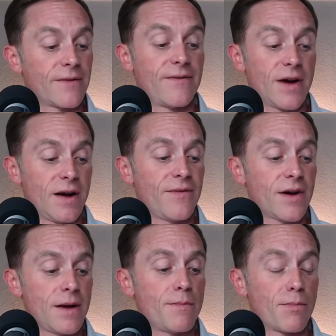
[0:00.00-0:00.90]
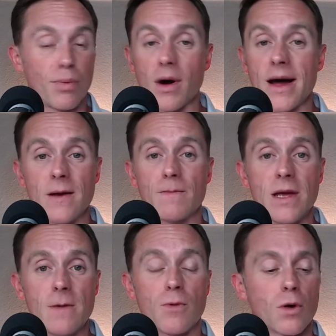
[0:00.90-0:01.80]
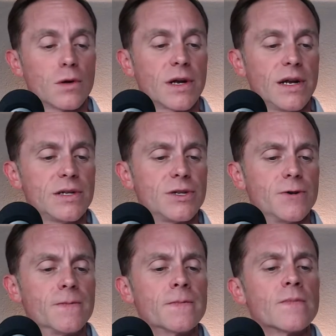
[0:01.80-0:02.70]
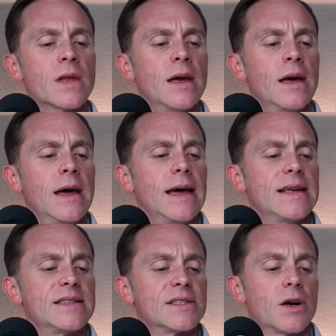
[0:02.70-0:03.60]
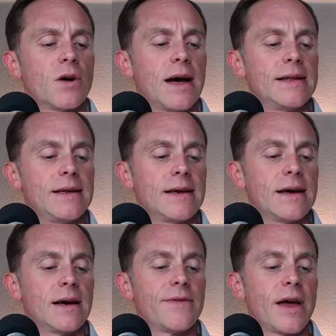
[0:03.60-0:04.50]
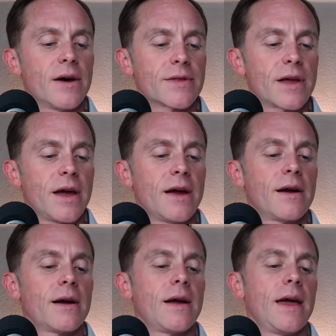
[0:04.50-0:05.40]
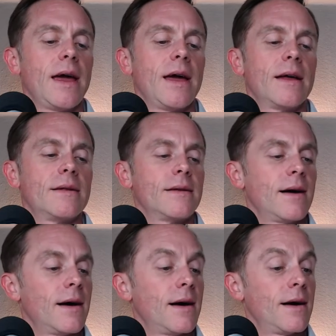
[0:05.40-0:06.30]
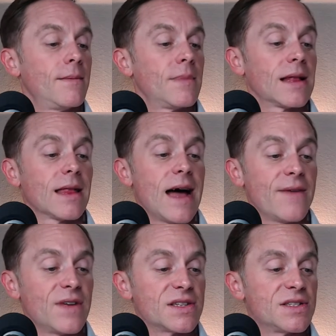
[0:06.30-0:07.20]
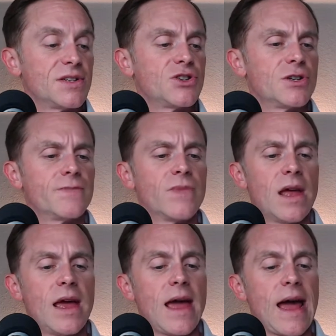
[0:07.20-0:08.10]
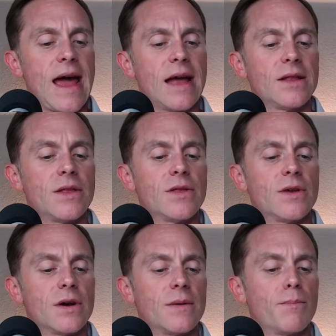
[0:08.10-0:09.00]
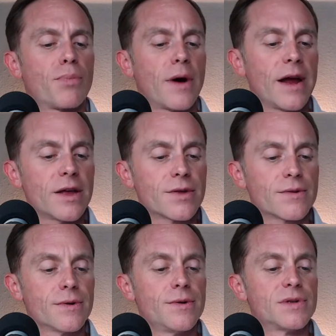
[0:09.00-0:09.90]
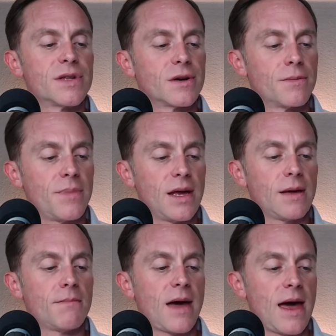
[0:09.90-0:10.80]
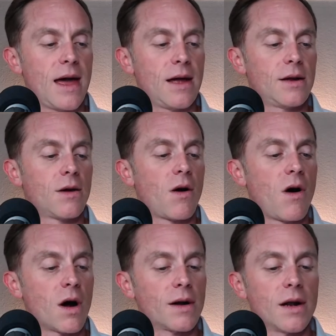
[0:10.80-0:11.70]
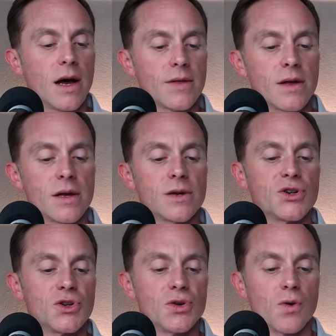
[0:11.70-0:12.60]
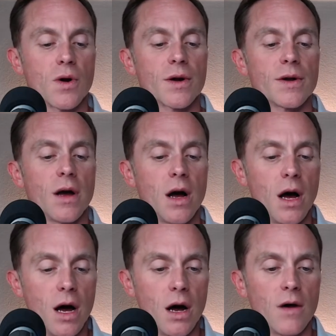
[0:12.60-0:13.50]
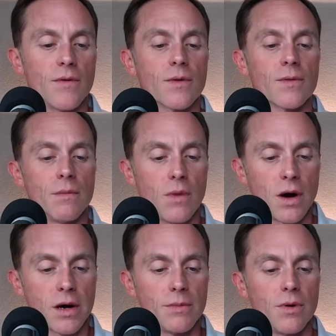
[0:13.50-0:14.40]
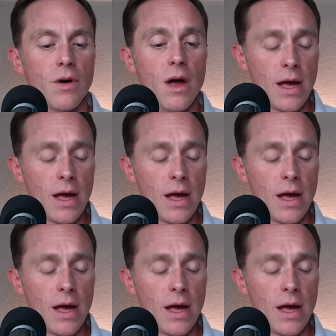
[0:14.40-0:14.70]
very, very bright people are looking into is this whole idea of healthcare and life extension, and the breakthroughs that are being made are nothing short of remarkable.